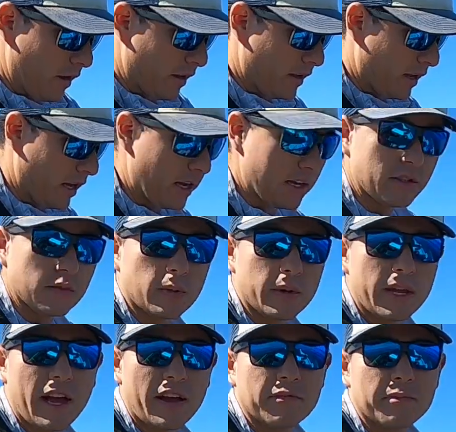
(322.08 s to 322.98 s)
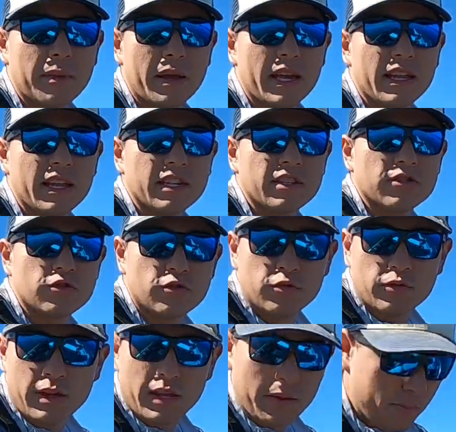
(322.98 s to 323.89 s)
right, guys, we have made it
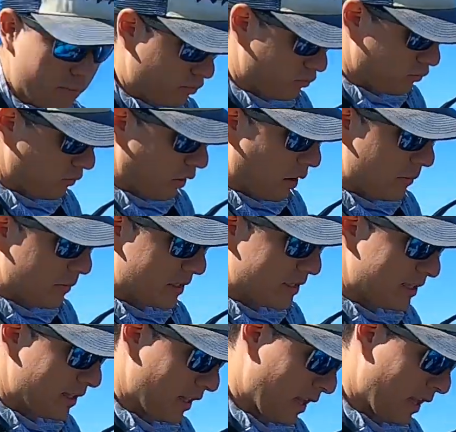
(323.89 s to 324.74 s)
to the promised